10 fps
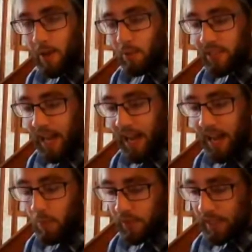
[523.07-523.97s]
It
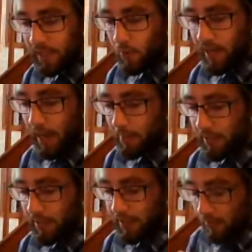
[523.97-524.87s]
wasn't really a
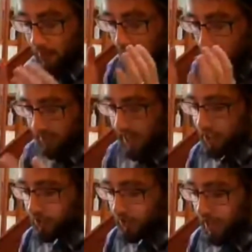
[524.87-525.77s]

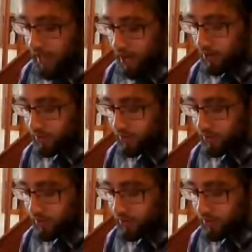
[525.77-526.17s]
rehabilitation.